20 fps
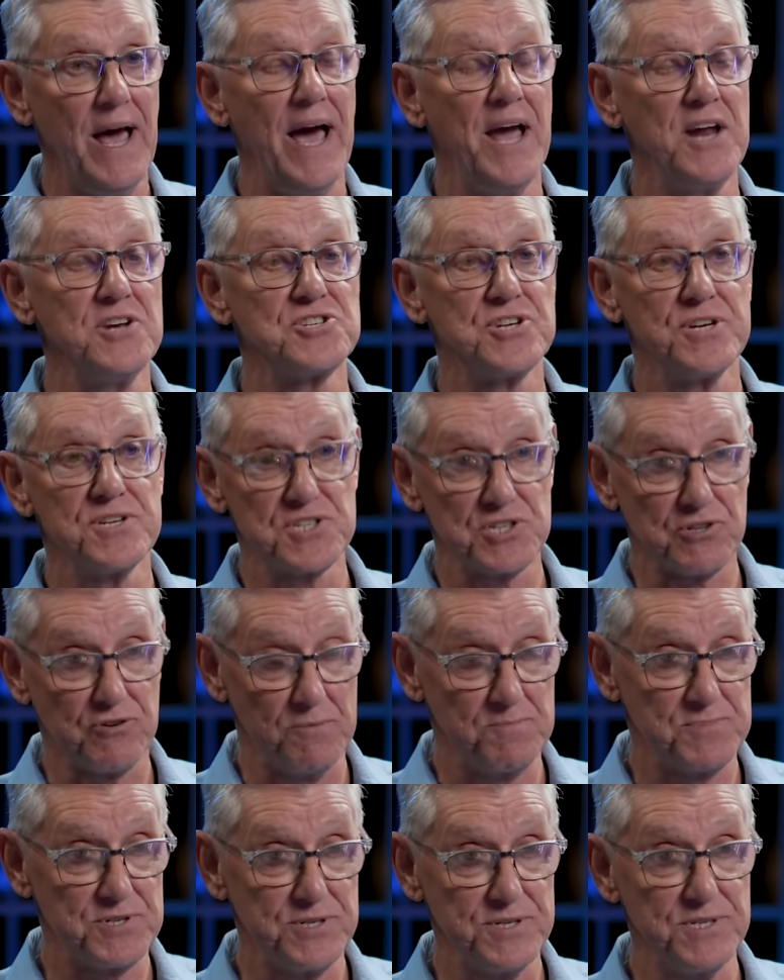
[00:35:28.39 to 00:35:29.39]
ancient
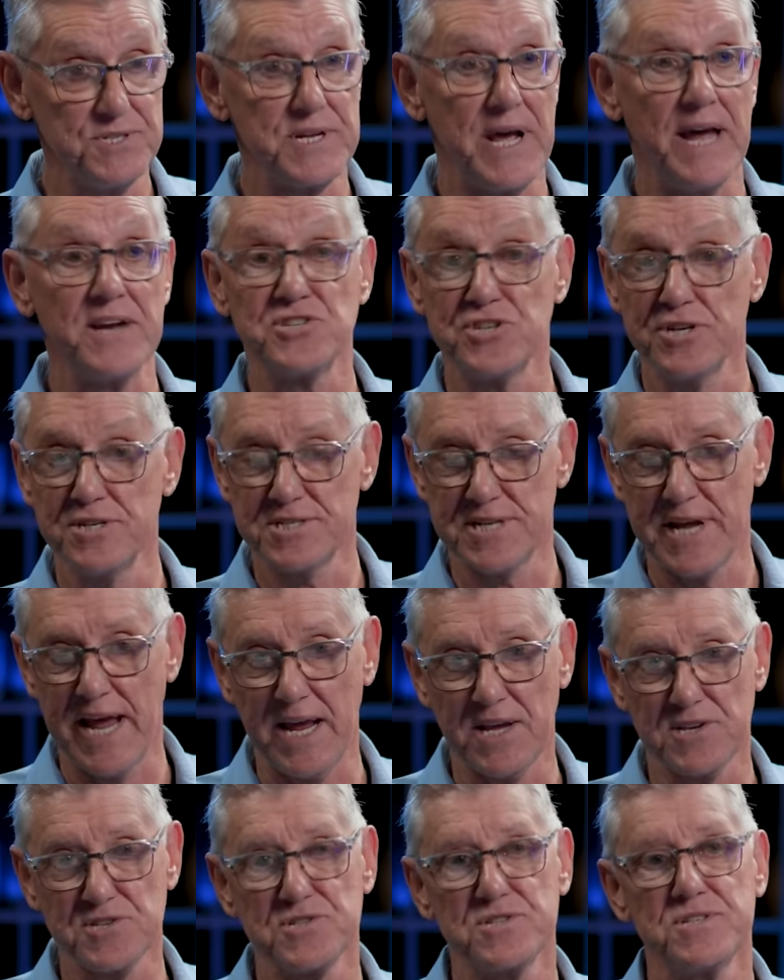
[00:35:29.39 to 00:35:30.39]
scriptures, ancient
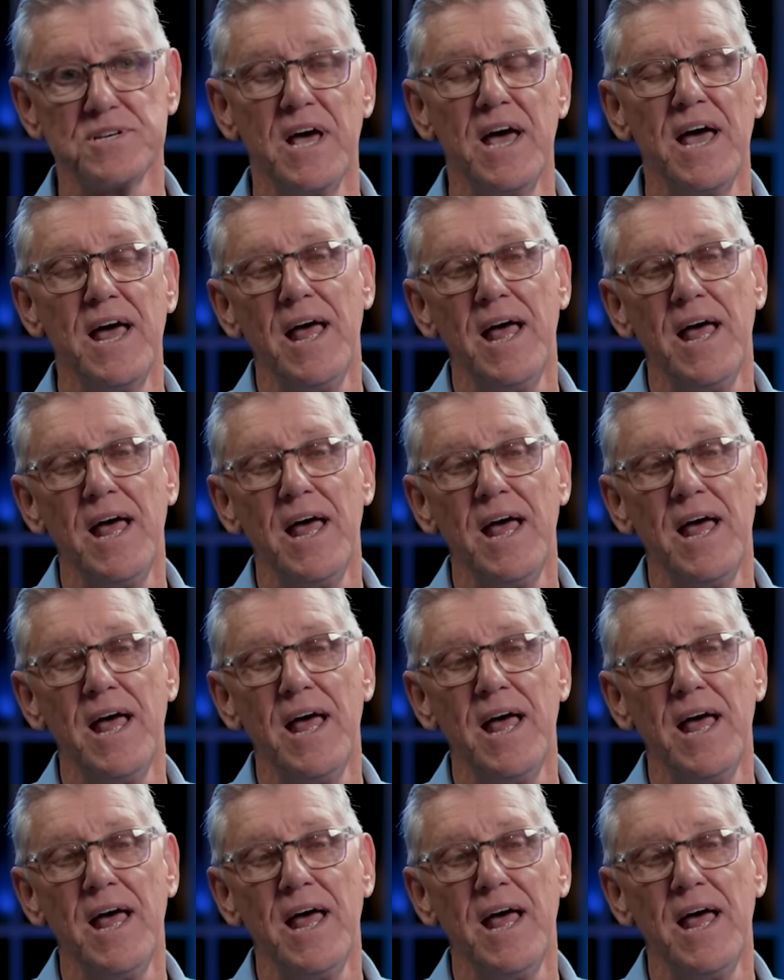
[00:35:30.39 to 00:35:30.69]
texts.